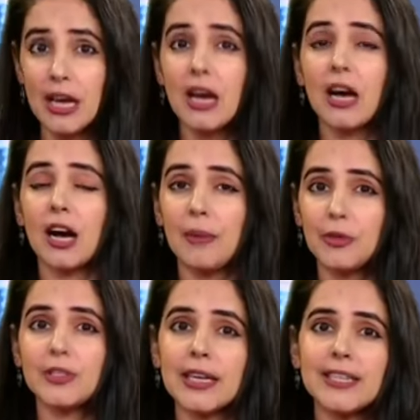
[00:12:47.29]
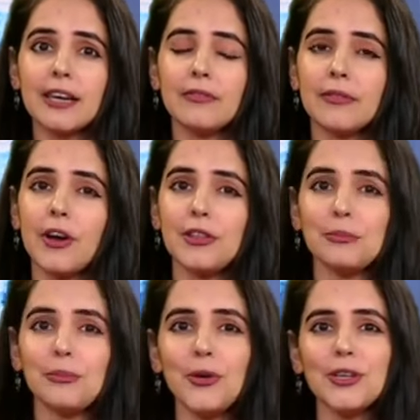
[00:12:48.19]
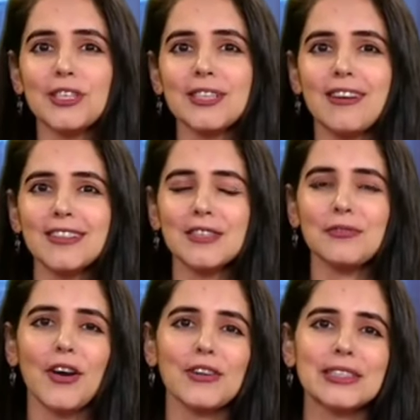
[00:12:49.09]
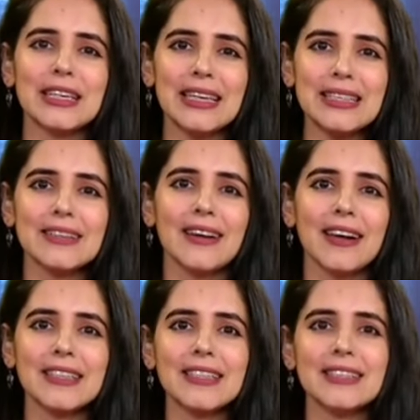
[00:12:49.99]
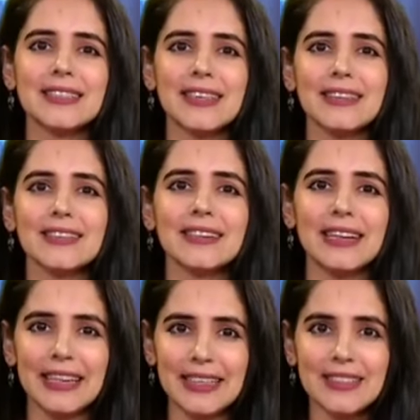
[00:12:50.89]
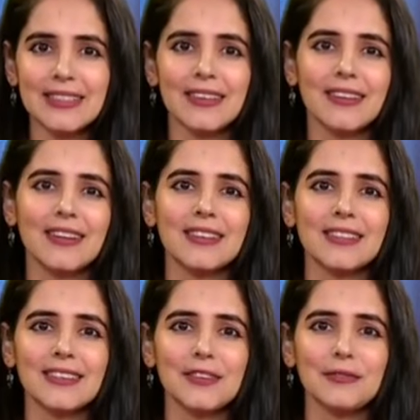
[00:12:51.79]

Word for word: uh, presenting a rather bullish stance as far as the Indian IT sector is uh, concerned, of